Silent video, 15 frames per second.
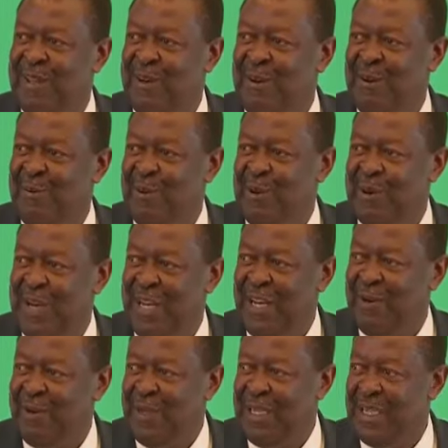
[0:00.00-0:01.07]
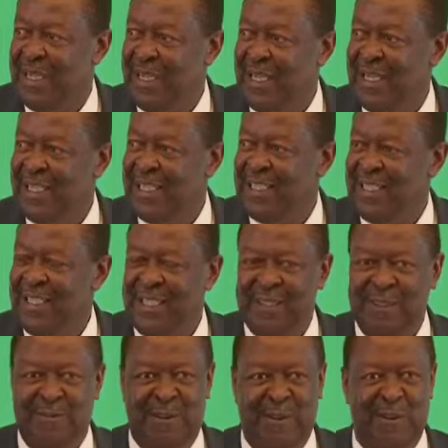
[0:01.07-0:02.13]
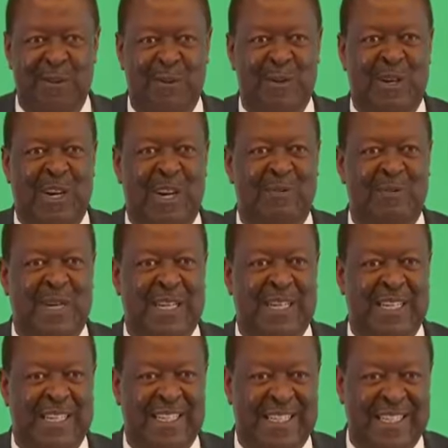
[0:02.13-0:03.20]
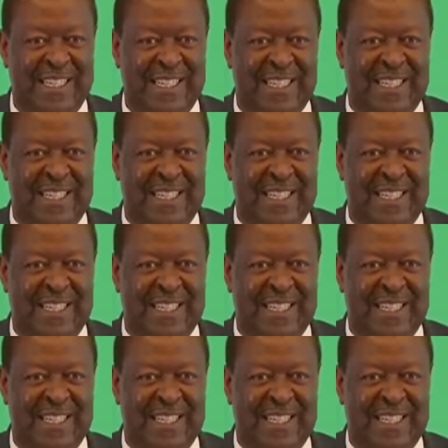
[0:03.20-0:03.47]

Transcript: the Honorable Raila Odinga for you to come and